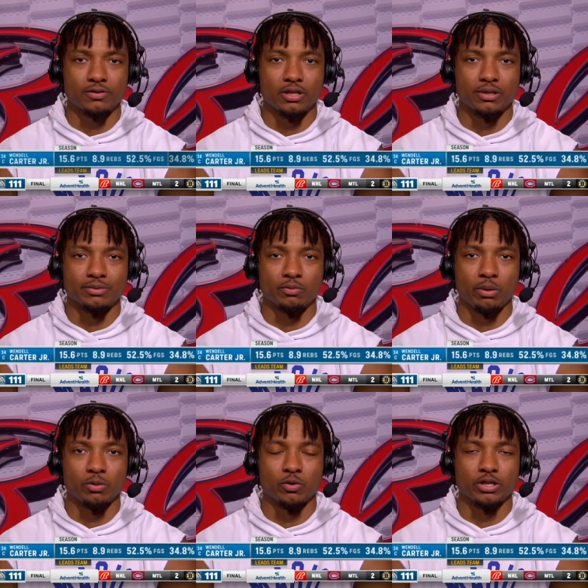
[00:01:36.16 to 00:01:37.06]
the way
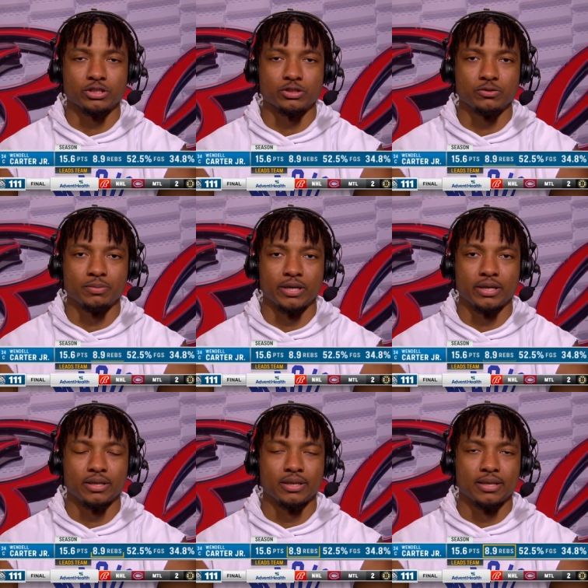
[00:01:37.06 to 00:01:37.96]
we wanted to,
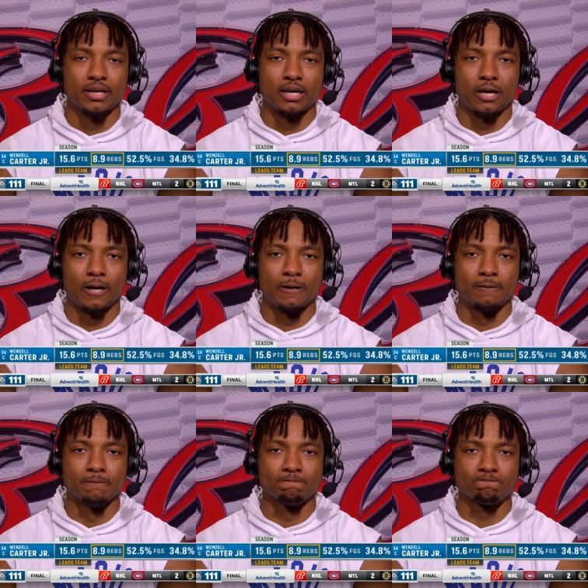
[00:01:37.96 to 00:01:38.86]
but
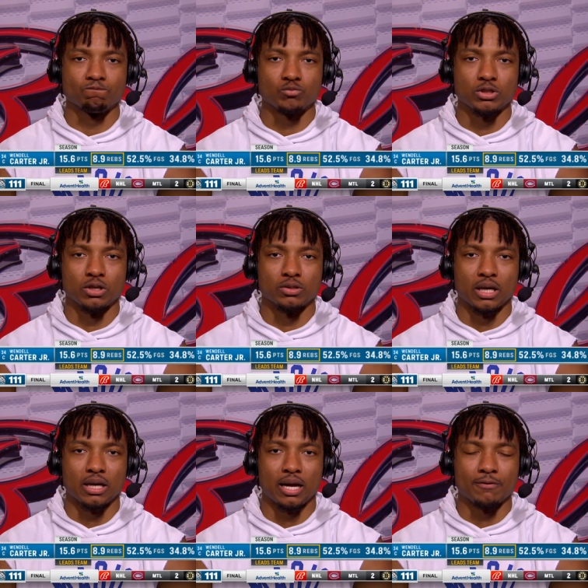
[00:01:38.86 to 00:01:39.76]

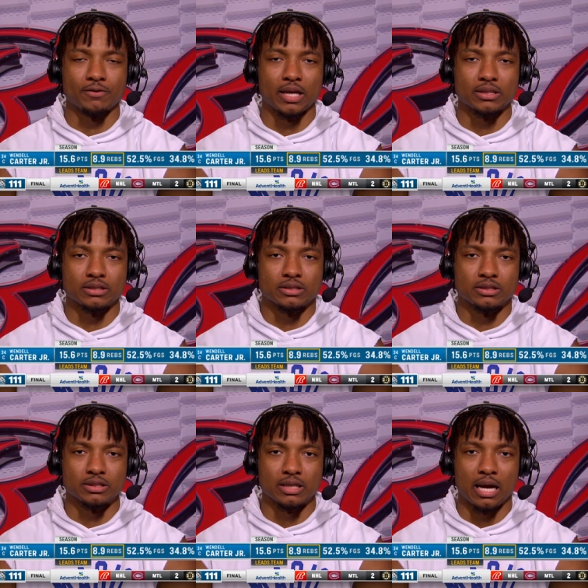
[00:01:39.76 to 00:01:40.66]
I feel like this is
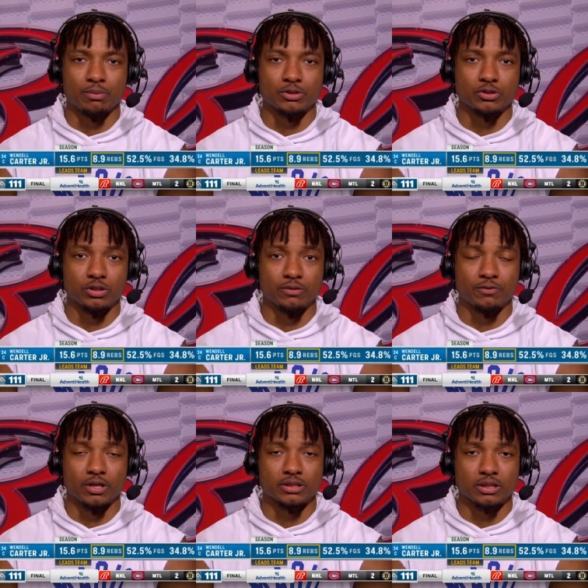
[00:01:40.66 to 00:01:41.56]
just an opportunity
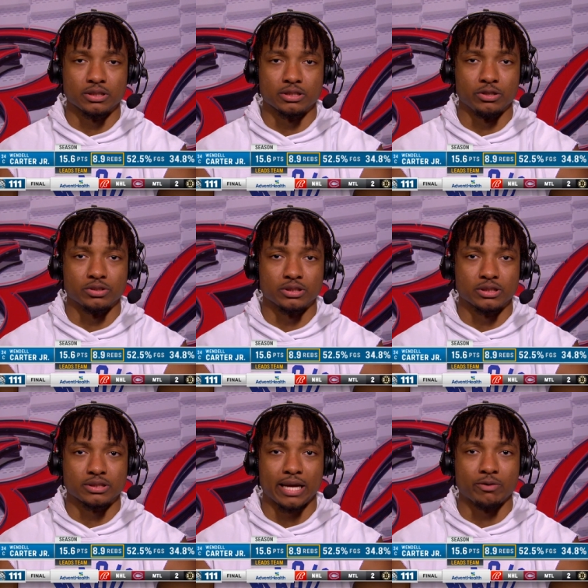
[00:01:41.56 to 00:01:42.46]
for us to continue to
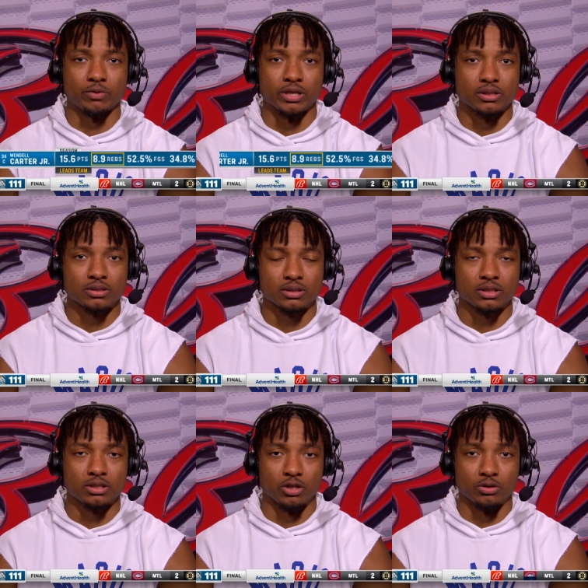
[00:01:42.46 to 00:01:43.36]
just stack wins.
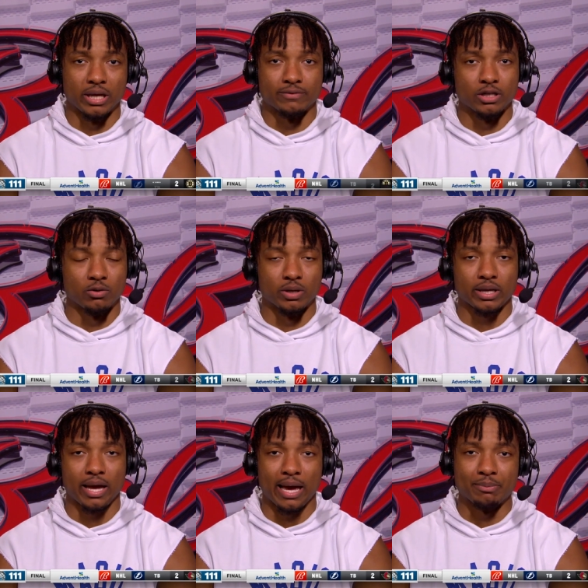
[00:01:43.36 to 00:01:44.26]
You know, you never know what
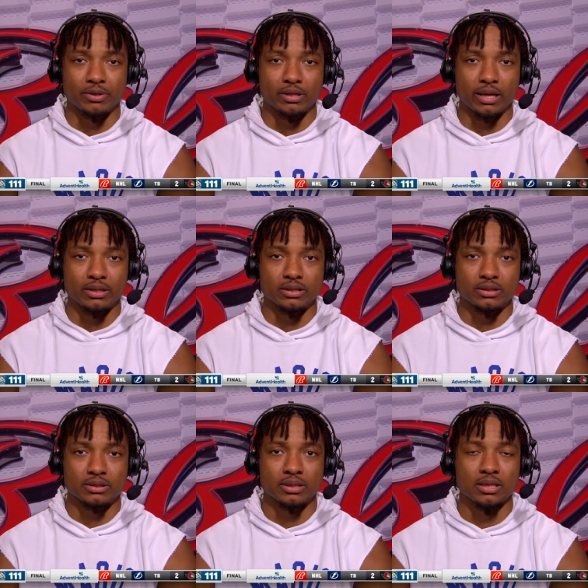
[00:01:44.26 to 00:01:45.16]
can happen late in this